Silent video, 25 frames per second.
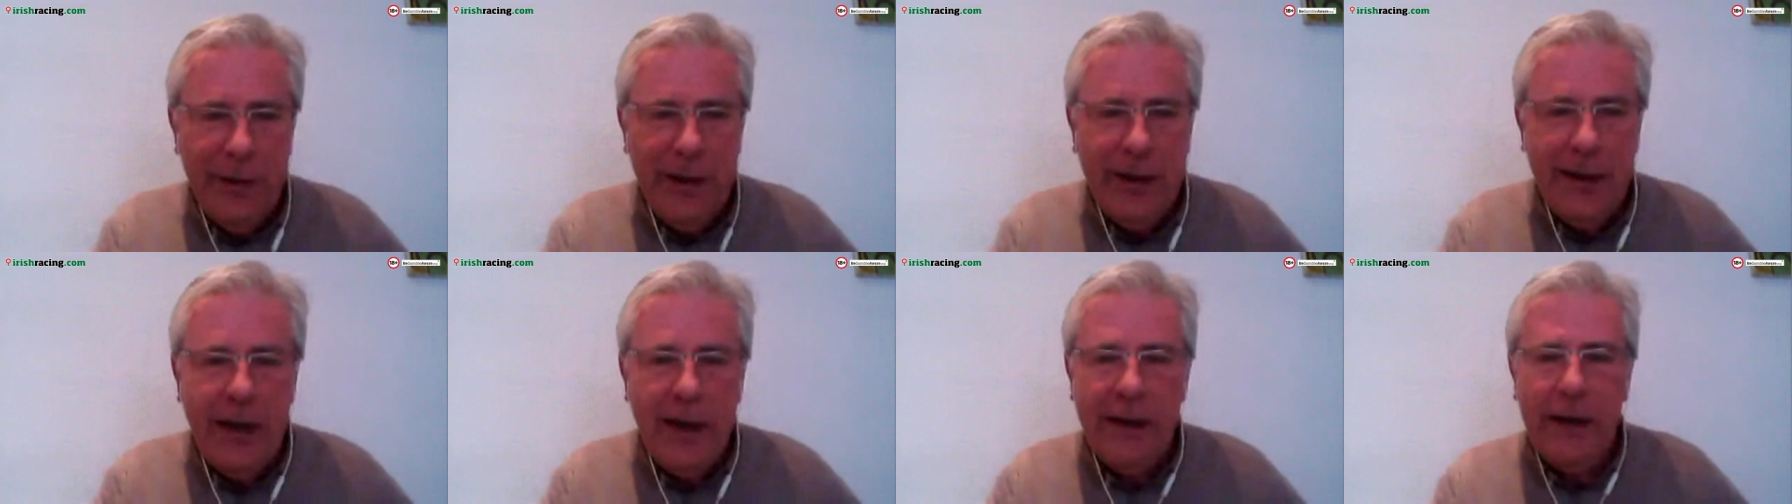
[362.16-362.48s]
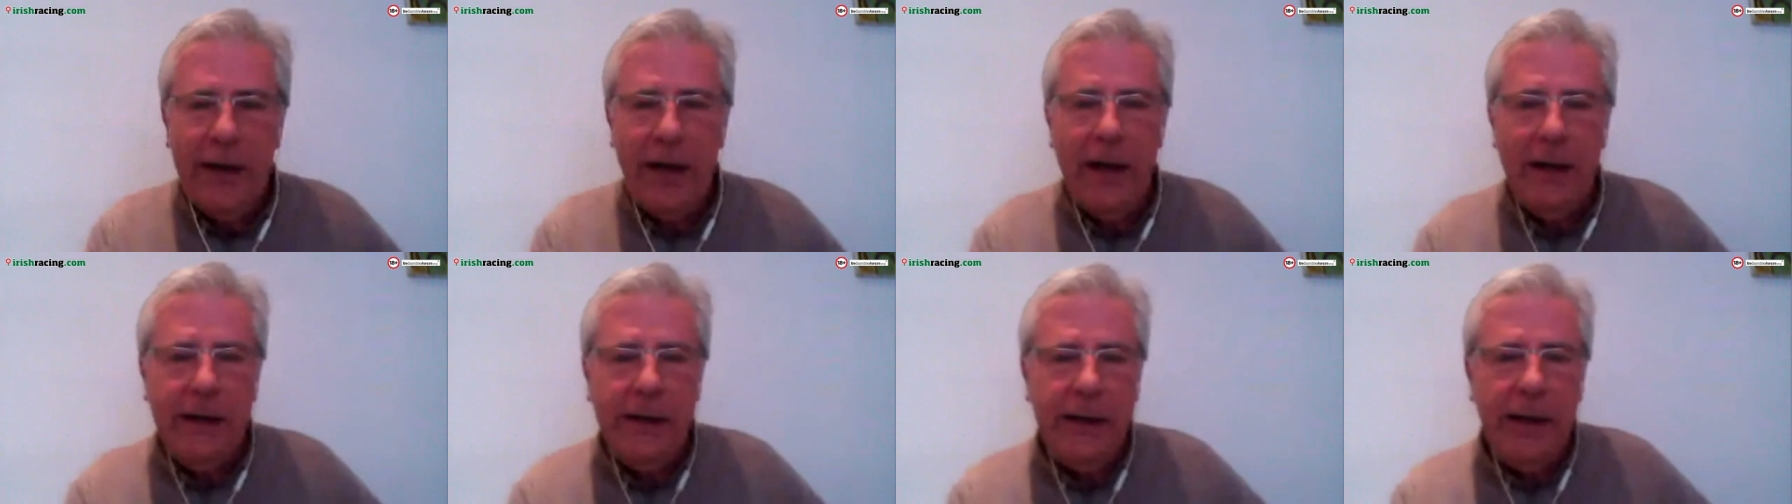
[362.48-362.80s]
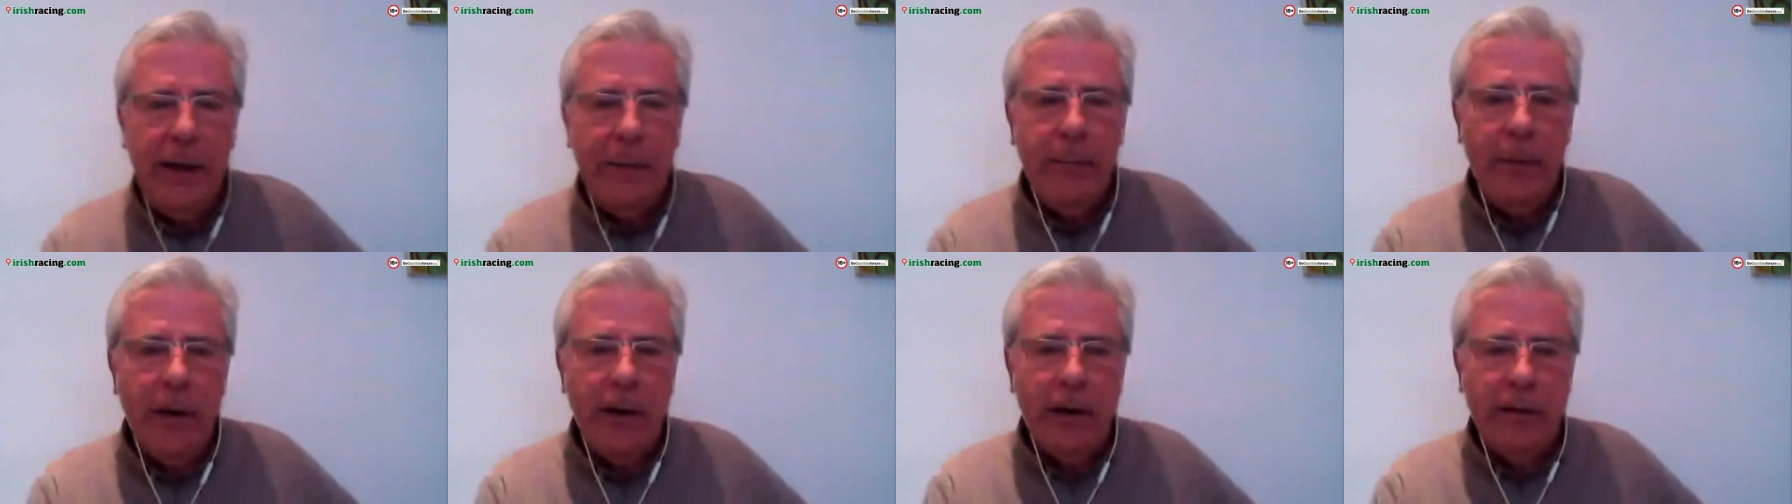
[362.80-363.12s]
Anyway, you can't get a
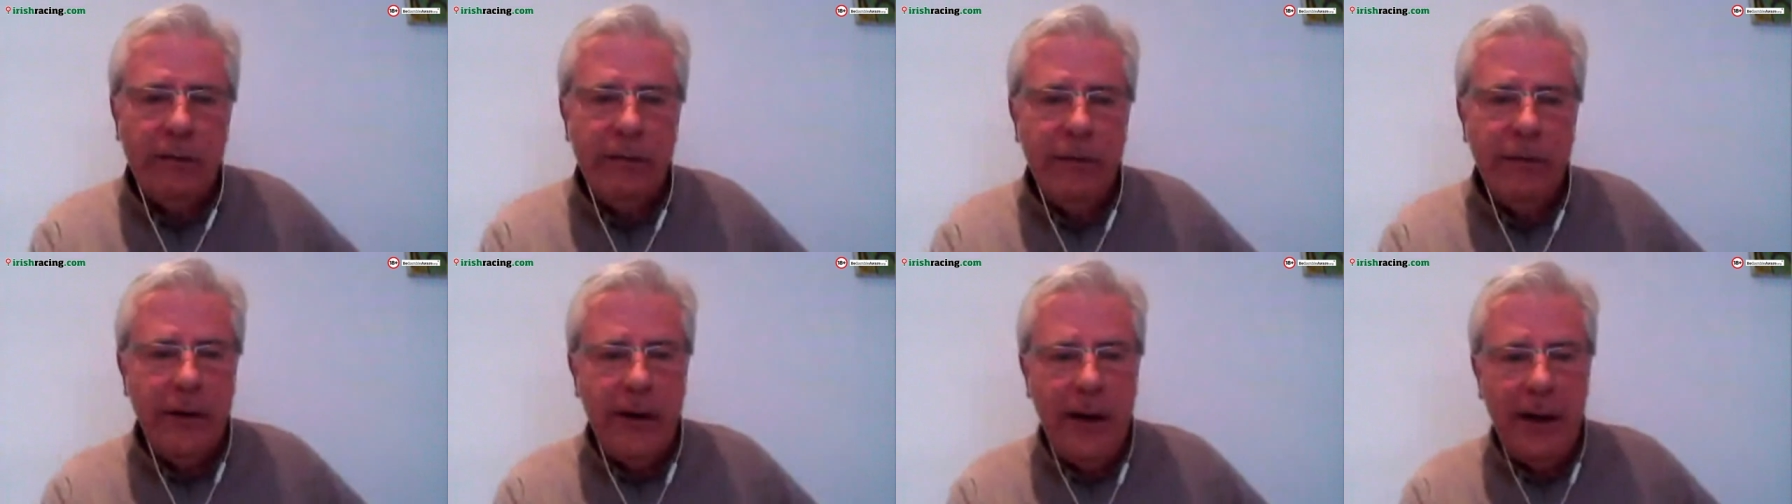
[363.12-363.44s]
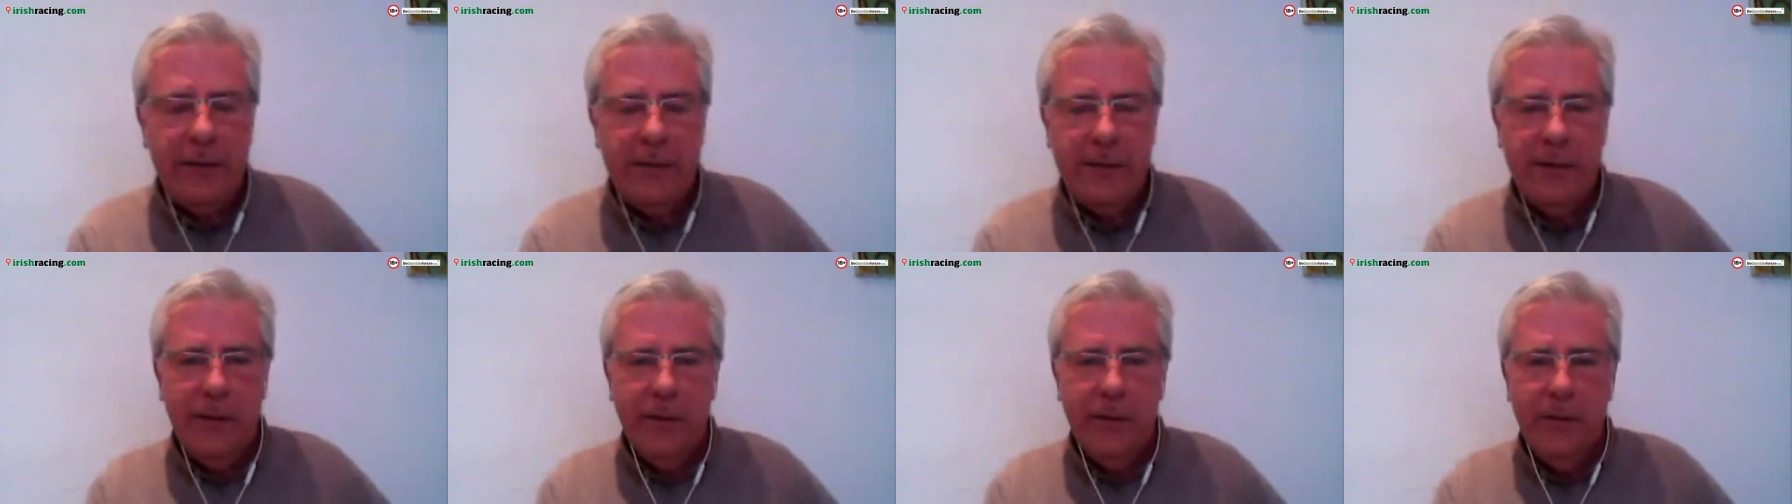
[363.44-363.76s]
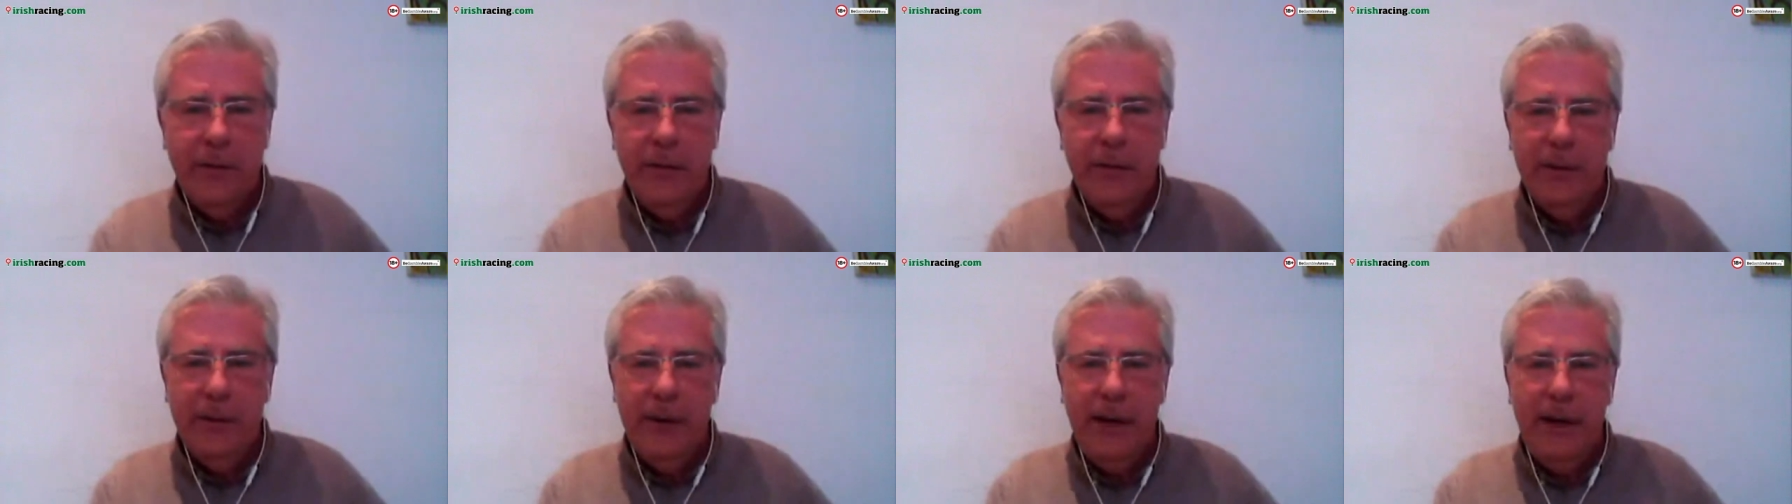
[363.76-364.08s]
handicap mark for that,
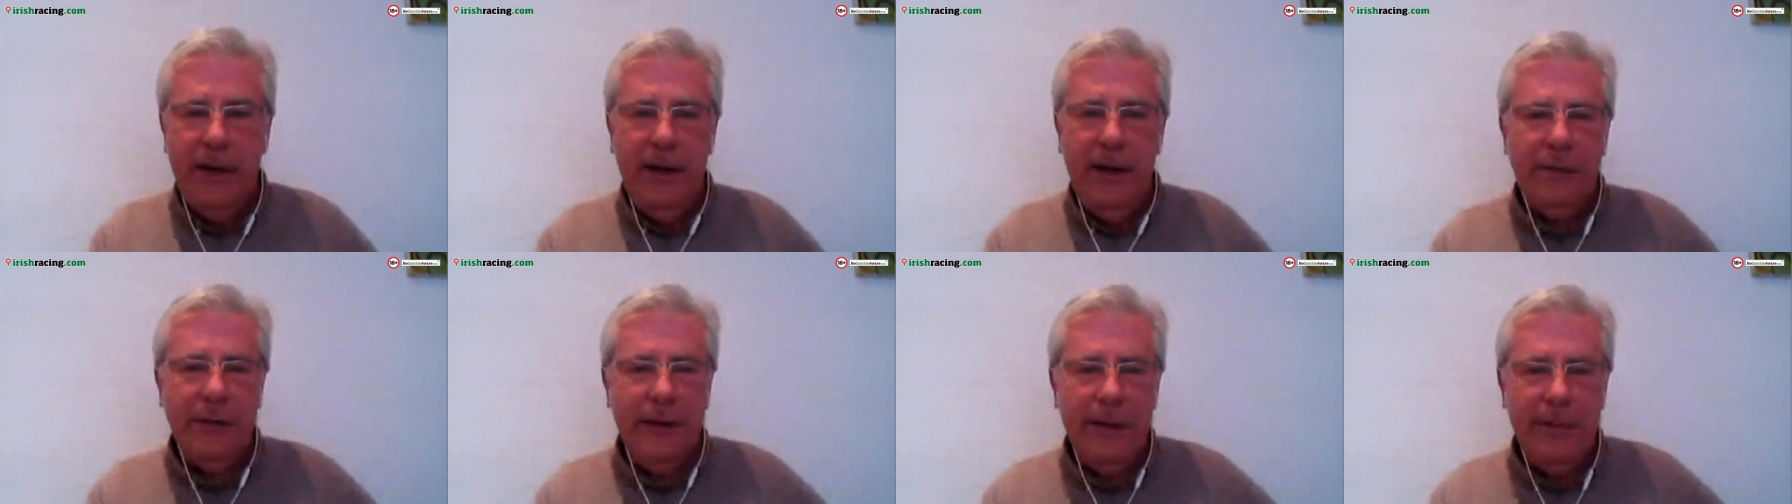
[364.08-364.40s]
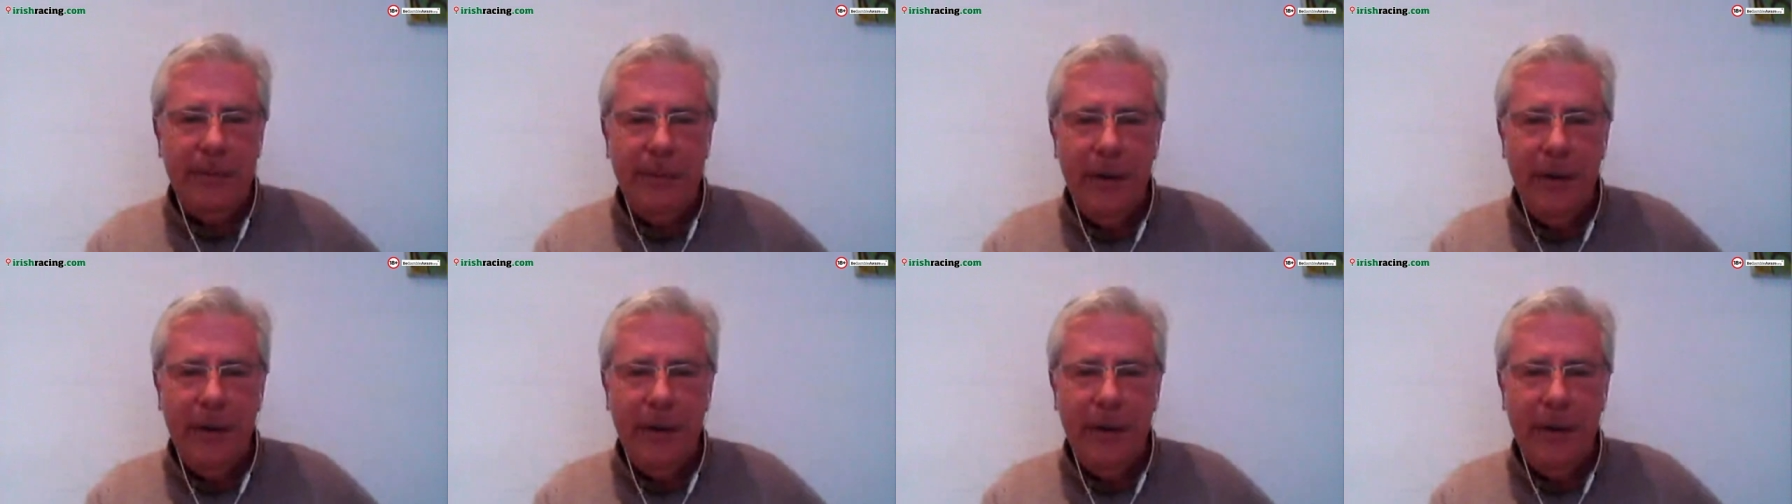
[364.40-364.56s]
so he'll have to